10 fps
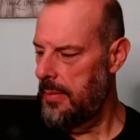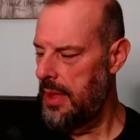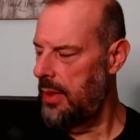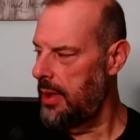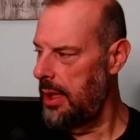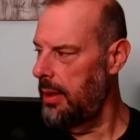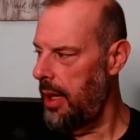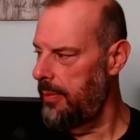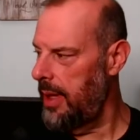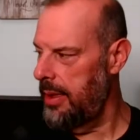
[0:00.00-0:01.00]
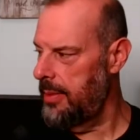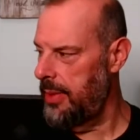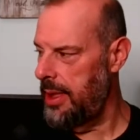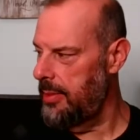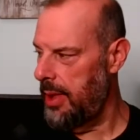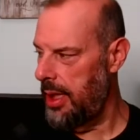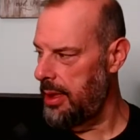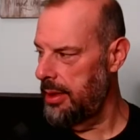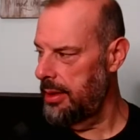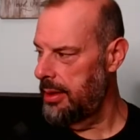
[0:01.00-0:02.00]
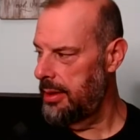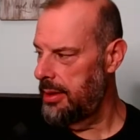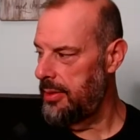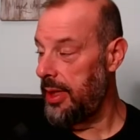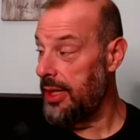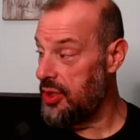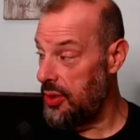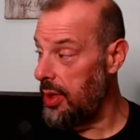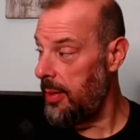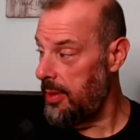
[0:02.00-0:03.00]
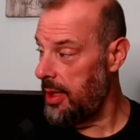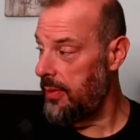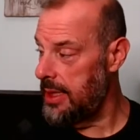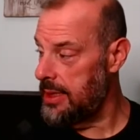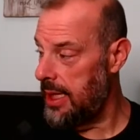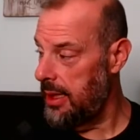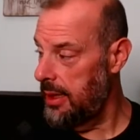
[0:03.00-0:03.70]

Don't kill up on the peanut butter. We only got 2 coming on Wednesday.